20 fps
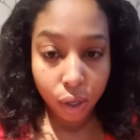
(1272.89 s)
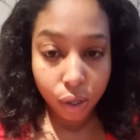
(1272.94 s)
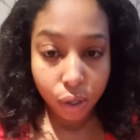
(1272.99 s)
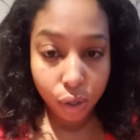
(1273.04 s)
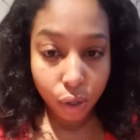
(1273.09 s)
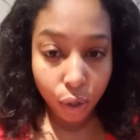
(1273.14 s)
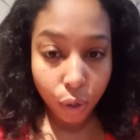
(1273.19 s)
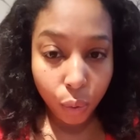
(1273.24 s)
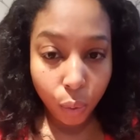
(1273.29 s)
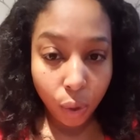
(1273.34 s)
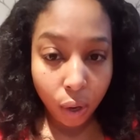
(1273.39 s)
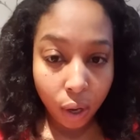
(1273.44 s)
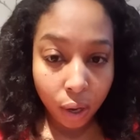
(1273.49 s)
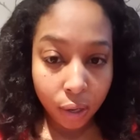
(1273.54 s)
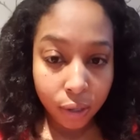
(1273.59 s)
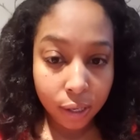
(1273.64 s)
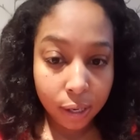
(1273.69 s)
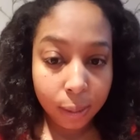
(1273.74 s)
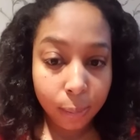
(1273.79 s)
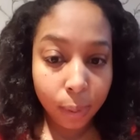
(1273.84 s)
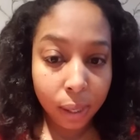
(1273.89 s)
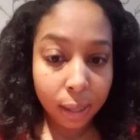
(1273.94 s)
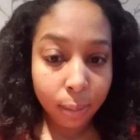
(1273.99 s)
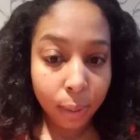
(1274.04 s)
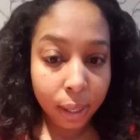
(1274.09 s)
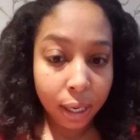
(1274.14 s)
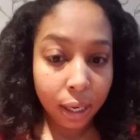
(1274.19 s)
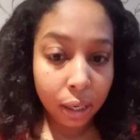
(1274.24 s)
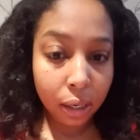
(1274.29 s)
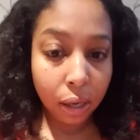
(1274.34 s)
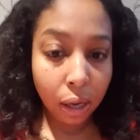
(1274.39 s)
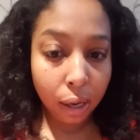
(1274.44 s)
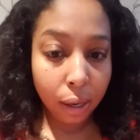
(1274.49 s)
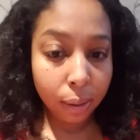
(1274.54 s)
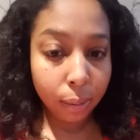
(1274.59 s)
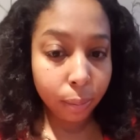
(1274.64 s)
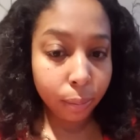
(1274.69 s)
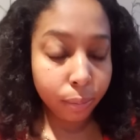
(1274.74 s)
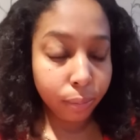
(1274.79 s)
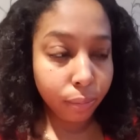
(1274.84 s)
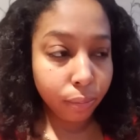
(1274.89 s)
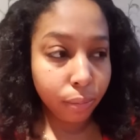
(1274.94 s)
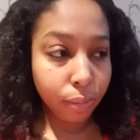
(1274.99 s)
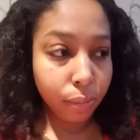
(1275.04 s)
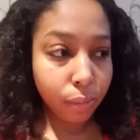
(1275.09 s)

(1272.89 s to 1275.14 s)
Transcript: to you all, to the public, um,